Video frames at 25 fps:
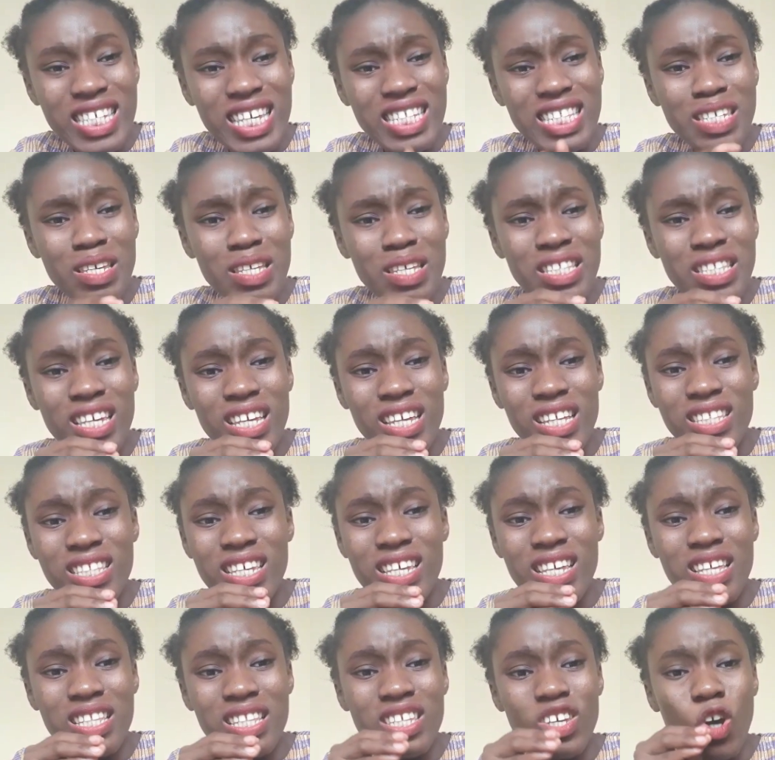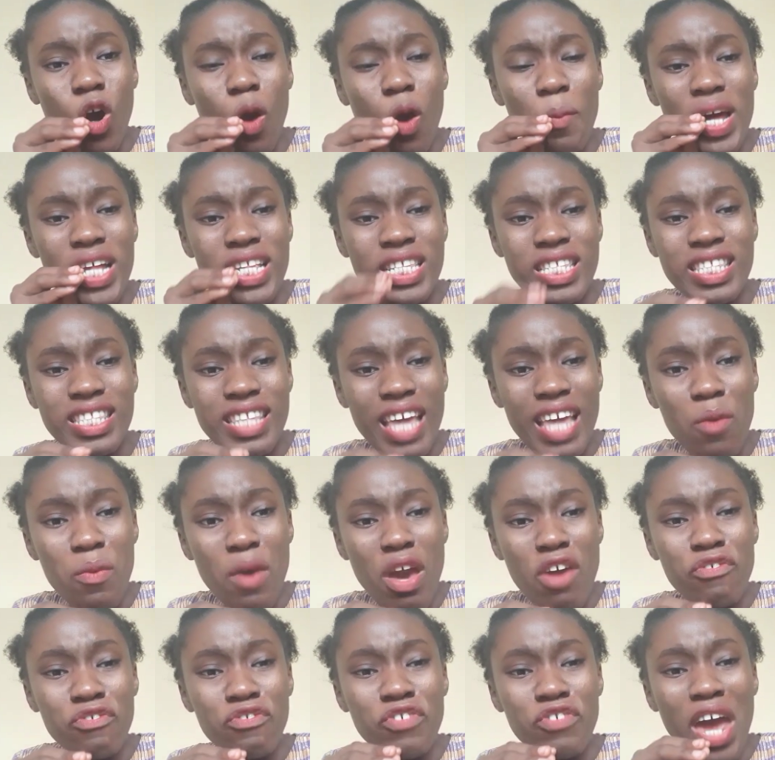The comments there
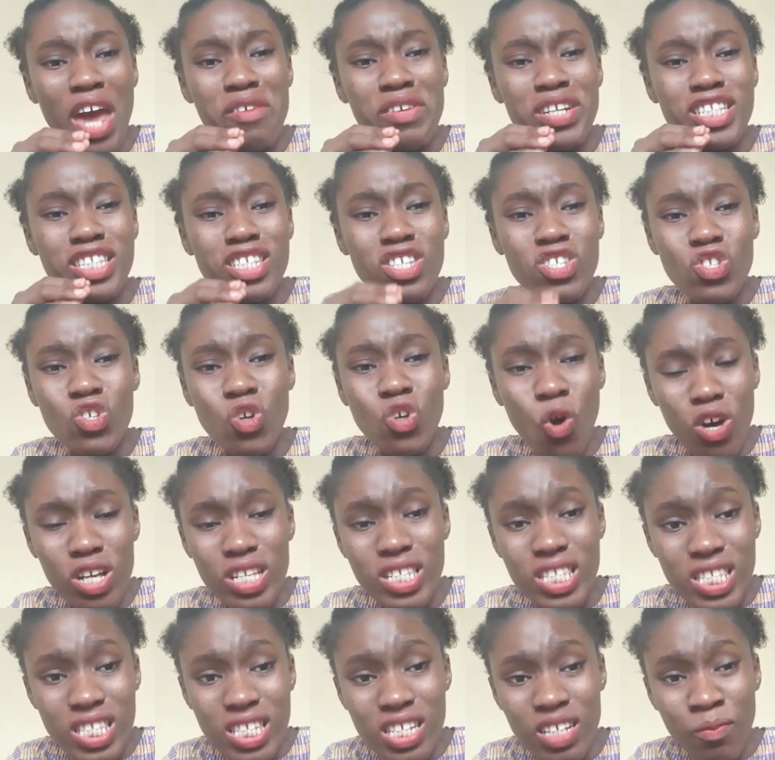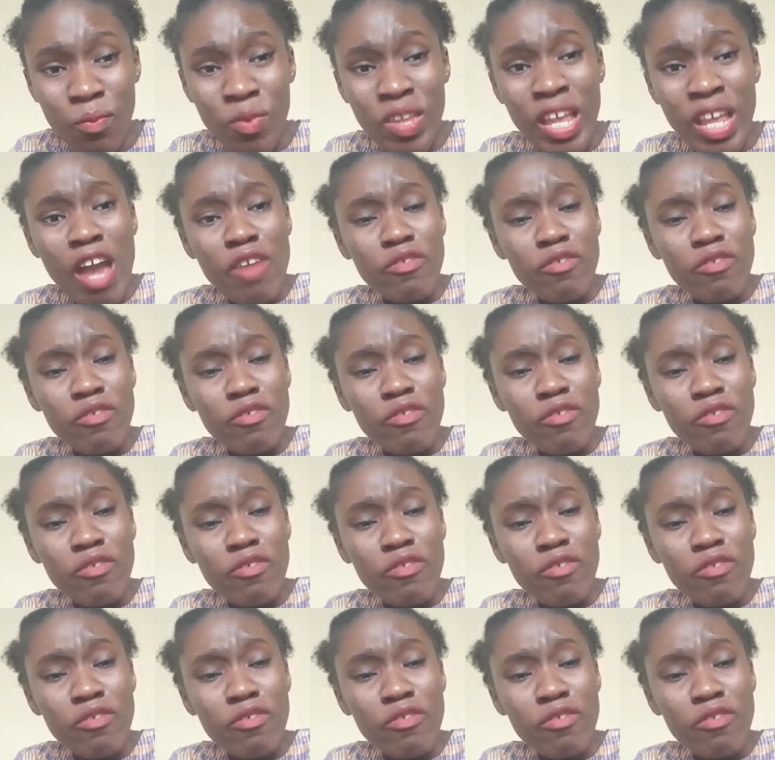were very disgusting.